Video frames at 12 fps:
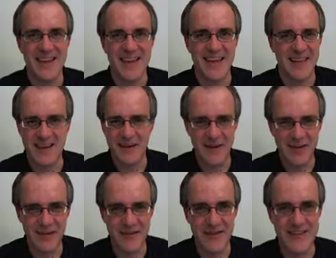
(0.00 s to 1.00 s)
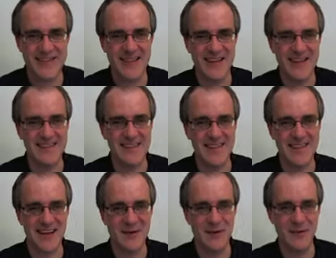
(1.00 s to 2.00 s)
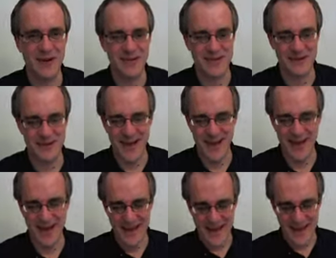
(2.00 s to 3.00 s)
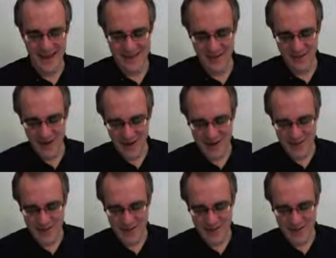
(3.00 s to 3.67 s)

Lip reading: and they go off and fix things and the example goes away. And so this